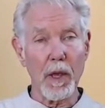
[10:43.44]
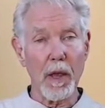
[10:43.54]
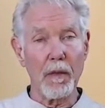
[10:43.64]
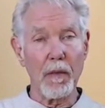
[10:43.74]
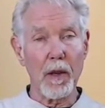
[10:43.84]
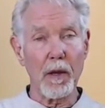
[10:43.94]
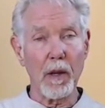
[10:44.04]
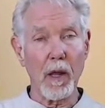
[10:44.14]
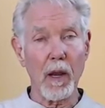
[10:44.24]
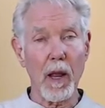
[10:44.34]
and then
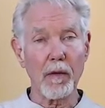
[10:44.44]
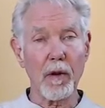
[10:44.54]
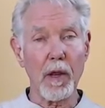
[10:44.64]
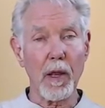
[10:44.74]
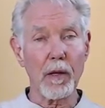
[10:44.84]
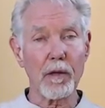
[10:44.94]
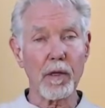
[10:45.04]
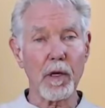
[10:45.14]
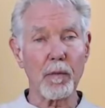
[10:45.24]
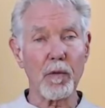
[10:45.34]
allow your hands to
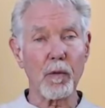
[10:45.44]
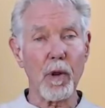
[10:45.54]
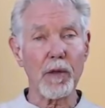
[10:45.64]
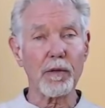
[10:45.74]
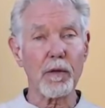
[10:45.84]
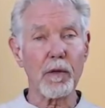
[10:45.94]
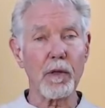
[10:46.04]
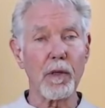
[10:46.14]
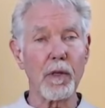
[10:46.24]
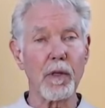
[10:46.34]
come to rest
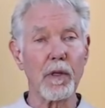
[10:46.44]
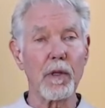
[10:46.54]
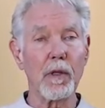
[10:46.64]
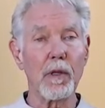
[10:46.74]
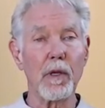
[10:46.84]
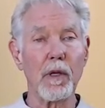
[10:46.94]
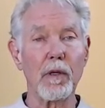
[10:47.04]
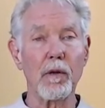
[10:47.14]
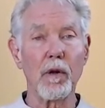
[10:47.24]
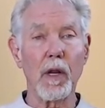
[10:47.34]

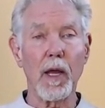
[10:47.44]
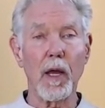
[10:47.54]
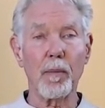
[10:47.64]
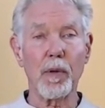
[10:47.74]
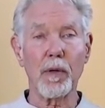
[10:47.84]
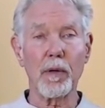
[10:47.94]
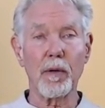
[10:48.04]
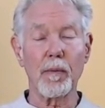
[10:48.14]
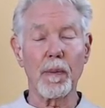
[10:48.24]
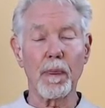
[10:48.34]
in your lap.
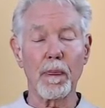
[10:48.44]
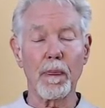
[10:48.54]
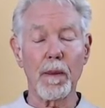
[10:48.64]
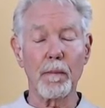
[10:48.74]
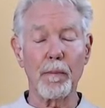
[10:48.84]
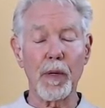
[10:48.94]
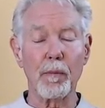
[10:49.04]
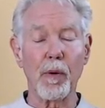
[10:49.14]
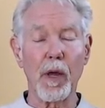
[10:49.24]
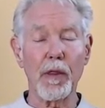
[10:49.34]
Big
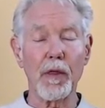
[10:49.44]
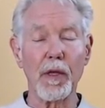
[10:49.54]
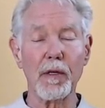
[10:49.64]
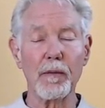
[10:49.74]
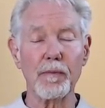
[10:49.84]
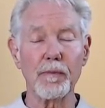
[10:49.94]
breath in.